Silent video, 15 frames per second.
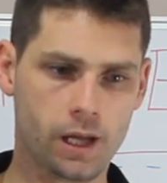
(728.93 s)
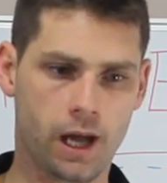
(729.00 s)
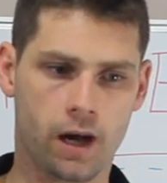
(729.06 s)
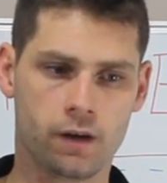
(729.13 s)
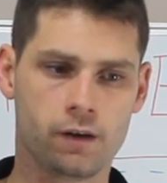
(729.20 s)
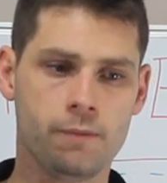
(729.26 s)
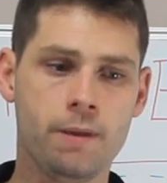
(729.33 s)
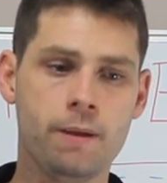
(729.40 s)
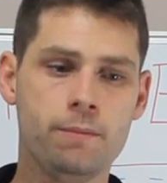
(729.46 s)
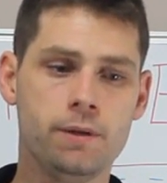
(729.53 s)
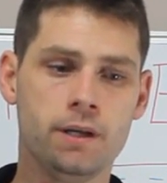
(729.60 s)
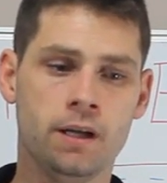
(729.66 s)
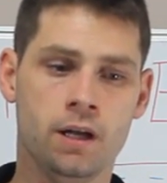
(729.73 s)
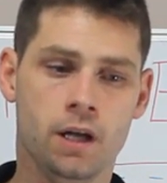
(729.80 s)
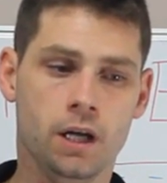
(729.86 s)
I
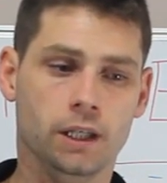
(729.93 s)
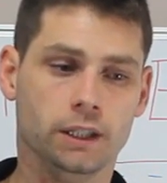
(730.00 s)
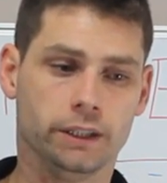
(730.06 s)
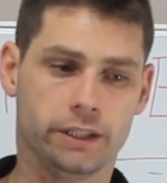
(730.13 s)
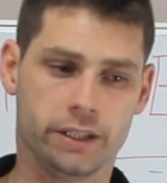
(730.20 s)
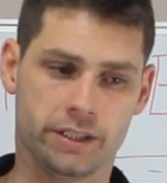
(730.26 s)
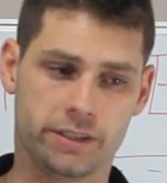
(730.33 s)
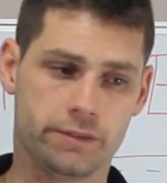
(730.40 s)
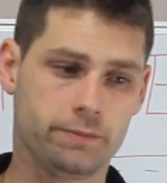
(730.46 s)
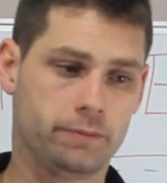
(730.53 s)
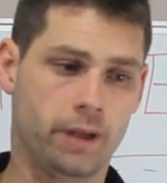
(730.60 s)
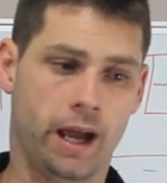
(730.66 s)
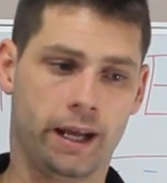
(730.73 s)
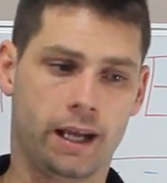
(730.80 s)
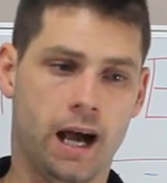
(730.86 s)
remember just
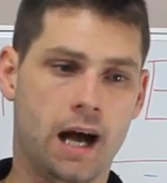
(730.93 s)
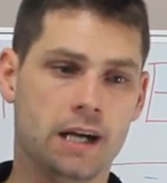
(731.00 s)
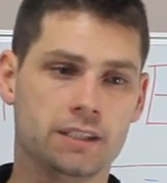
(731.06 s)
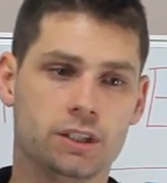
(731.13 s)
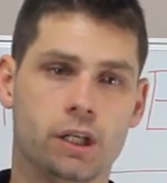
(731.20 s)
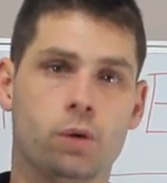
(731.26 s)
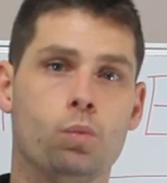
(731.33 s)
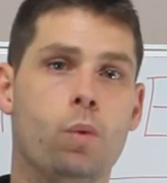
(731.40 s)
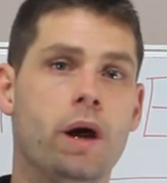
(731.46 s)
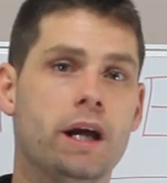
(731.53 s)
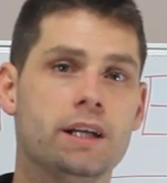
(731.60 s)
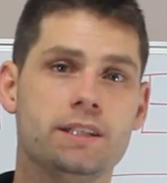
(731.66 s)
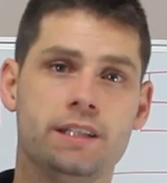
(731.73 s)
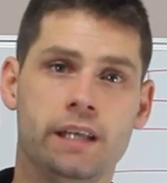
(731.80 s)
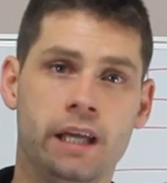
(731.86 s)
like asking,
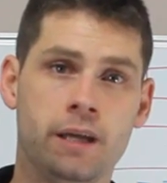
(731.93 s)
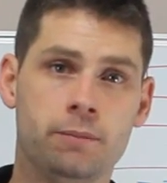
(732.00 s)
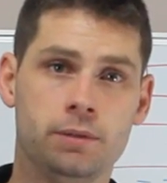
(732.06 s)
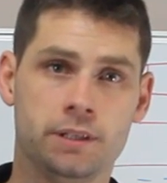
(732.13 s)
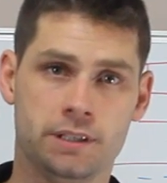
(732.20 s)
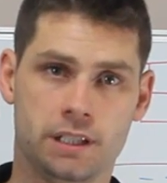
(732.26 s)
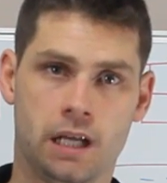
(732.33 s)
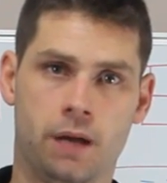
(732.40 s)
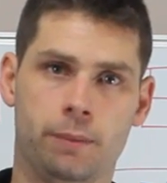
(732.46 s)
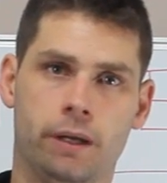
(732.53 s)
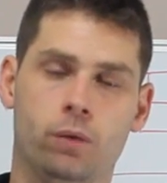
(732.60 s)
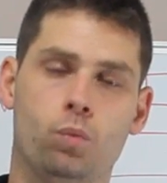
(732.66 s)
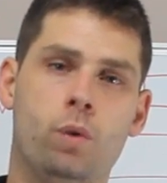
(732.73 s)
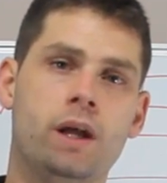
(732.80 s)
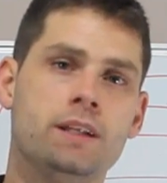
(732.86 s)
where's the ambulance
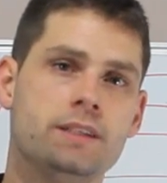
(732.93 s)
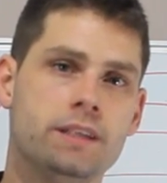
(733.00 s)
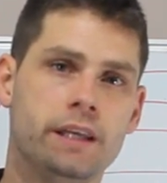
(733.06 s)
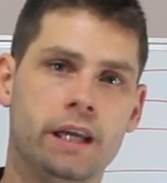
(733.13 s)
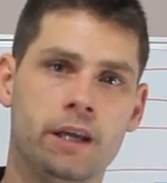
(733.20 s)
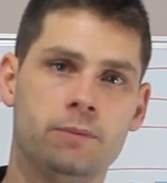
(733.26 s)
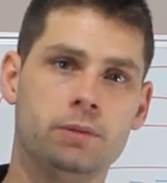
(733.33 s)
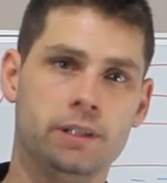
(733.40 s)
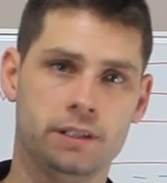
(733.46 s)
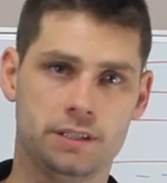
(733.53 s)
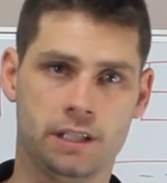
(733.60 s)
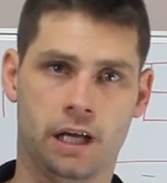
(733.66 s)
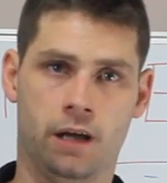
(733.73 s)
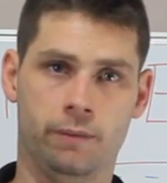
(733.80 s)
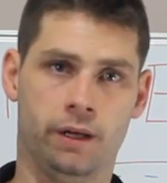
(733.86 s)
coming? When's the ambulance
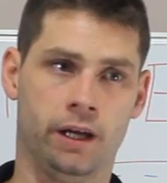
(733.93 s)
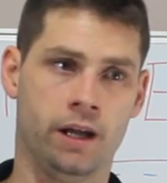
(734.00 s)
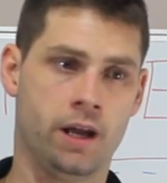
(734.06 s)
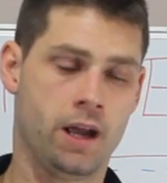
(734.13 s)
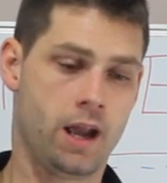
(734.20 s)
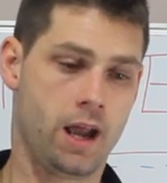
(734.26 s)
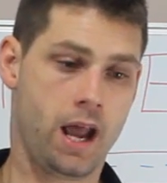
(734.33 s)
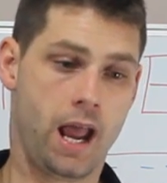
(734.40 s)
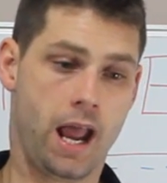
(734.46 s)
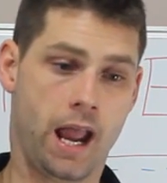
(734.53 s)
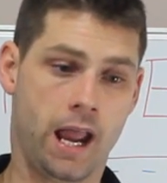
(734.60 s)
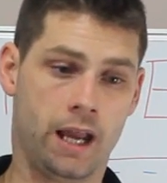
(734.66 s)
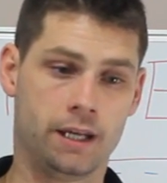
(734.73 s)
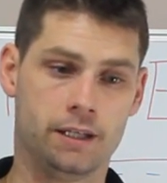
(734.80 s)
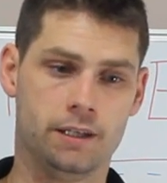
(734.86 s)
coming?
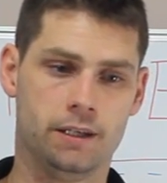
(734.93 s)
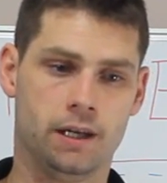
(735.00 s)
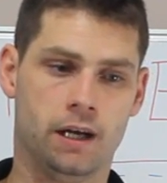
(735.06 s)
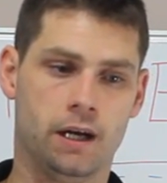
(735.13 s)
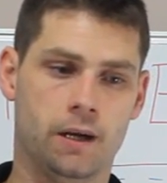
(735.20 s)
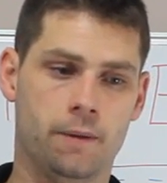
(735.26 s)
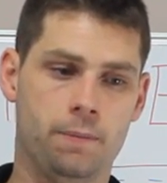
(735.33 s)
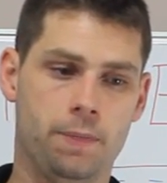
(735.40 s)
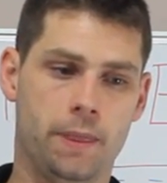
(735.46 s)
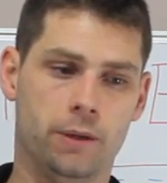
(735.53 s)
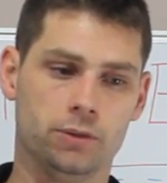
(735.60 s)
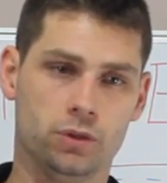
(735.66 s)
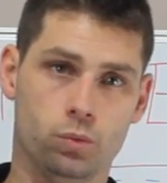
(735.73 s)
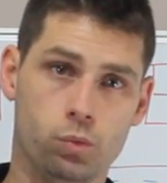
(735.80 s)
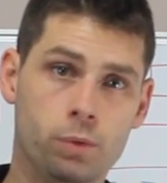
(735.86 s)
And there
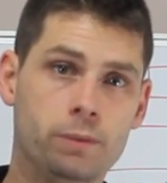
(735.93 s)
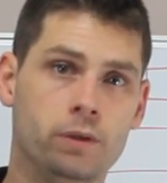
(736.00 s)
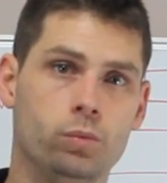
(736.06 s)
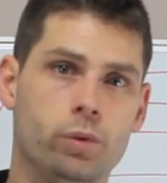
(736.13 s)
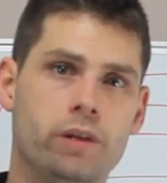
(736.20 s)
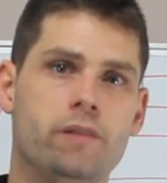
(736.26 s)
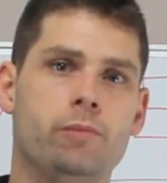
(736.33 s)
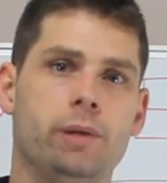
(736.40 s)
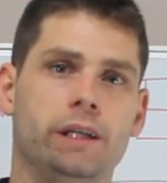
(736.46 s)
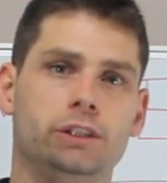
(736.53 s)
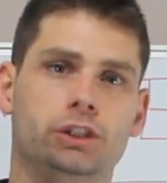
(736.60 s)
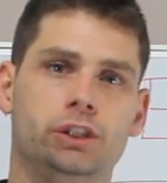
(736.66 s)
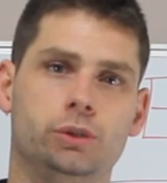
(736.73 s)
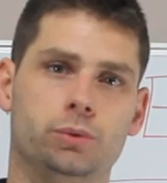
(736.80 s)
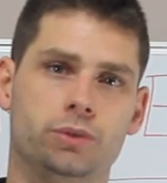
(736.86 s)
was a woman with me.
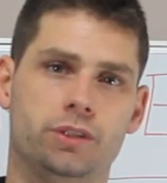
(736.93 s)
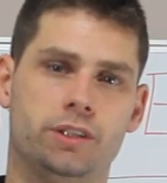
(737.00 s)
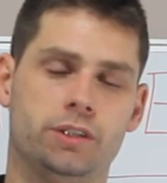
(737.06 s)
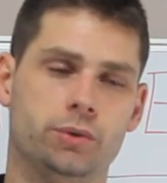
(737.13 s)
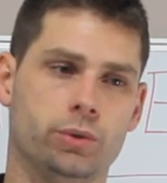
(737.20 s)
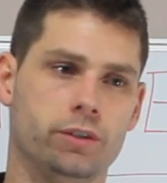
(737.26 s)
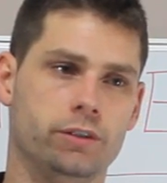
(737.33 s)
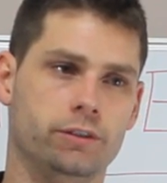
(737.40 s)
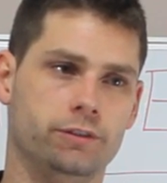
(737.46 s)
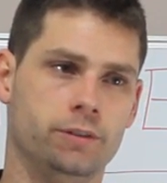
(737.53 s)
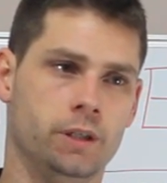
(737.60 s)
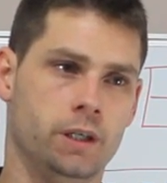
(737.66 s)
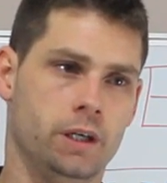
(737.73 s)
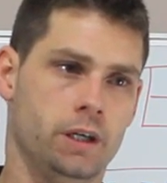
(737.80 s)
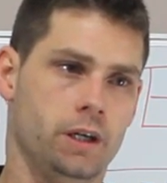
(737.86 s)
She was sort of
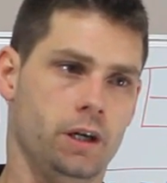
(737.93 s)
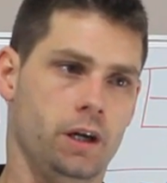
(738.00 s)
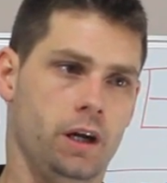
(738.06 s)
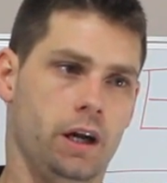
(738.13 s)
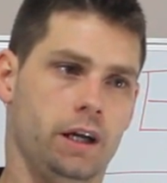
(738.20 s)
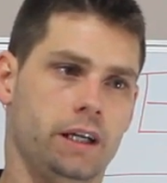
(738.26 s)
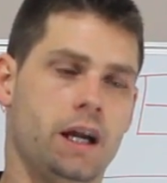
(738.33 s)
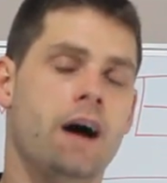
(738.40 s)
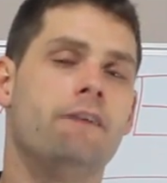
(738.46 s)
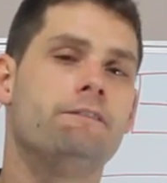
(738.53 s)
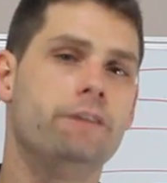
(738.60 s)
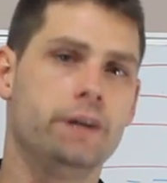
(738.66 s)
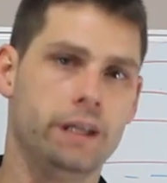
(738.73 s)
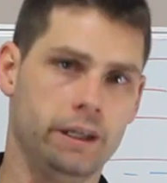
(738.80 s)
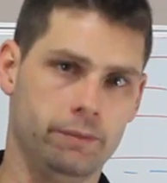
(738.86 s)

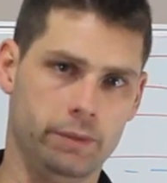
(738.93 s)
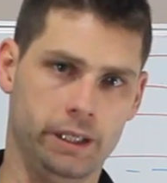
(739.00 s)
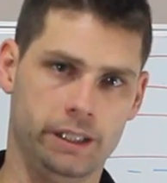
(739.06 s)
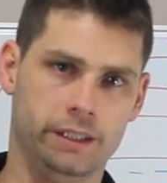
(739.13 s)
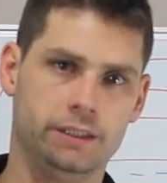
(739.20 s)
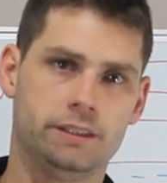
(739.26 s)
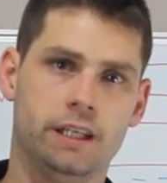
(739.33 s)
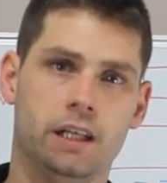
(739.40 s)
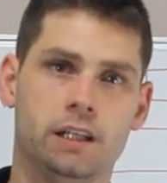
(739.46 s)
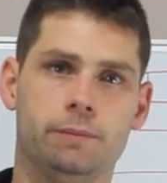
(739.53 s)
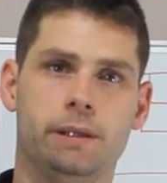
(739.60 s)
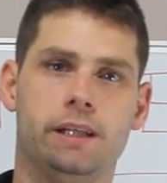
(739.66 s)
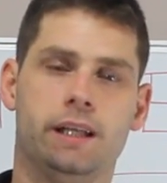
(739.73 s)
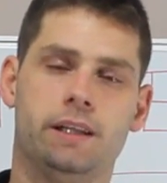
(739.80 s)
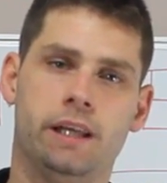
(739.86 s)
comforting me, telling
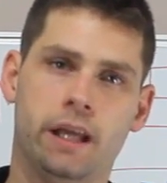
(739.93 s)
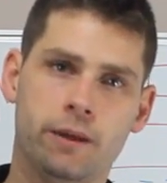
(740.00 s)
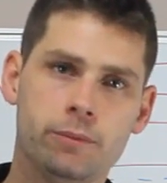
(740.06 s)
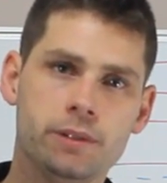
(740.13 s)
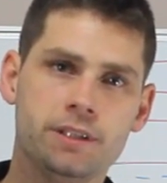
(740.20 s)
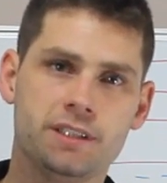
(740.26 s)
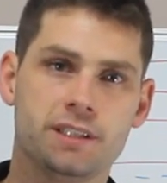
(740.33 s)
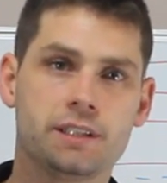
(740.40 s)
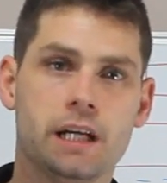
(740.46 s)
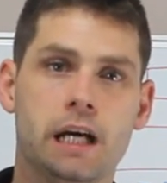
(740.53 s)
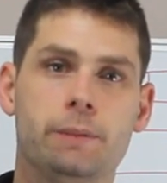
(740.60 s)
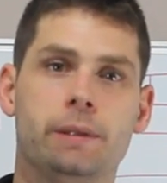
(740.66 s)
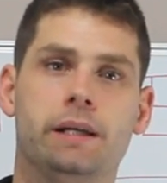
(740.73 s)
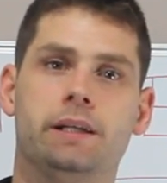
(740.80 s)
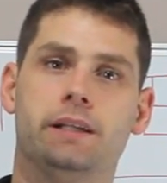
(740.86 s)
me that the ambulance is
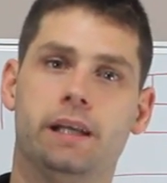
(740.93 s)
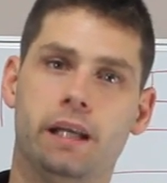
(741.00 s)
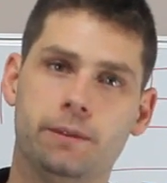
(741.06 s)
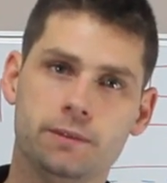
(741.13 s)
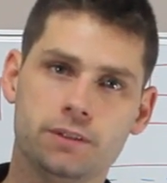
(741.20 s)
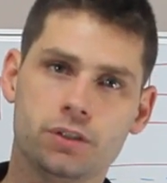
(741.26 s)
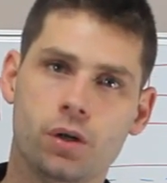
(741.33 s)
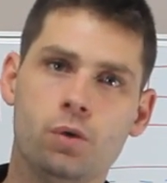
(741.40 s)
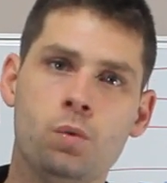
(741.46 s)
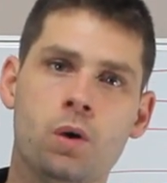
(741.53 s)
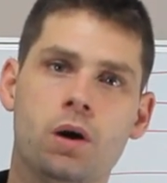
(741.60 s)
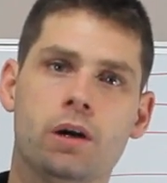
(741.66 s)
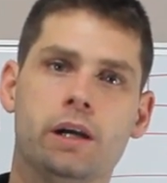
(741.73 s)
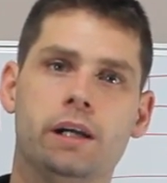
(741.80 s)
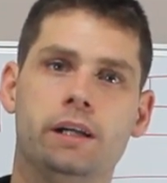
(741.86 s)
coming. Don't
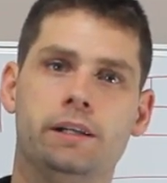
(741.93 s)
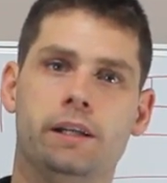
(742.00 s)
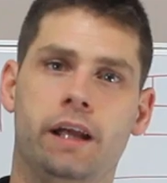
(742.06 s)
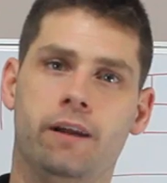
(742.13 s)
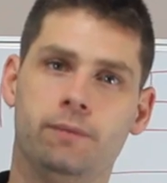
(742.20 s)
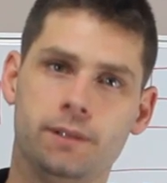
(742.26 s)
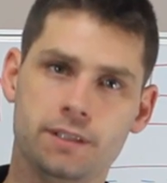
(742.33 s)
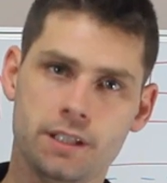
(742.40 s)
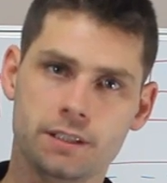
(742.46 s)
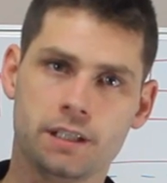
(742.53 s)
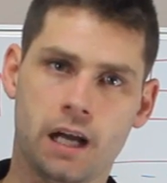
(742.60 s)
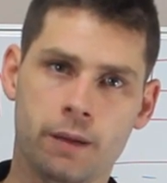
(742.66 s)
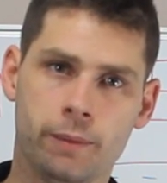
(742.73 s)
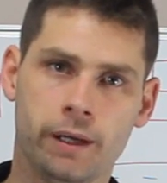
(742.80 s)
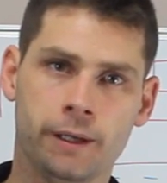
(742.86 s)
worry, the ambulance is
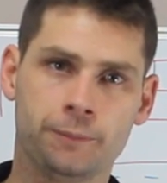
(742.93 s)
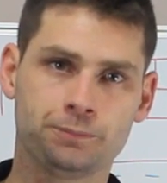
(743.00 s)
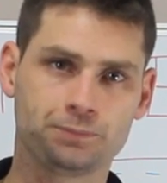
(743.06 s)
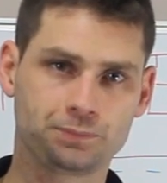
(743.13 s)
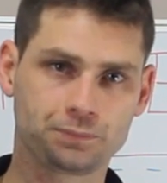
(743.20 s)
coming.